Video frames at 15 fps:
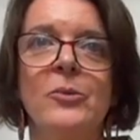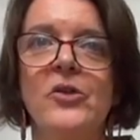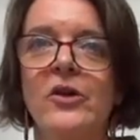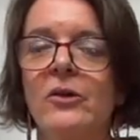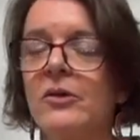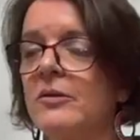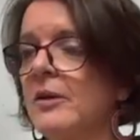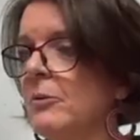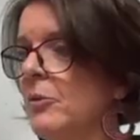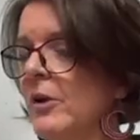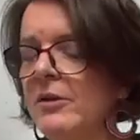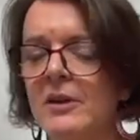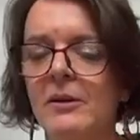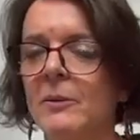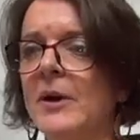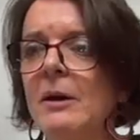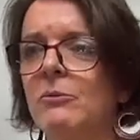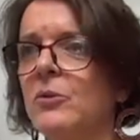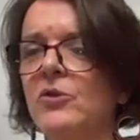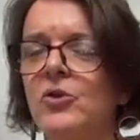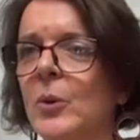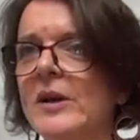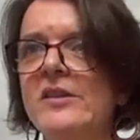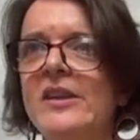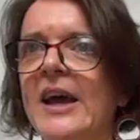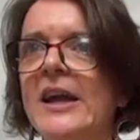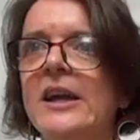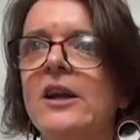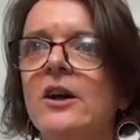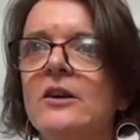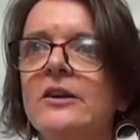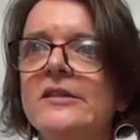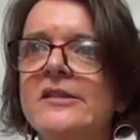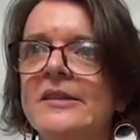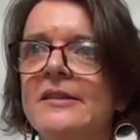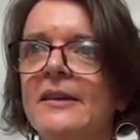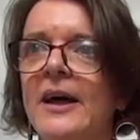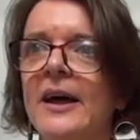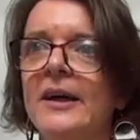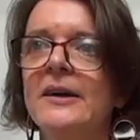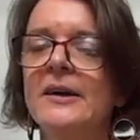so I think that we have 28 colours in there.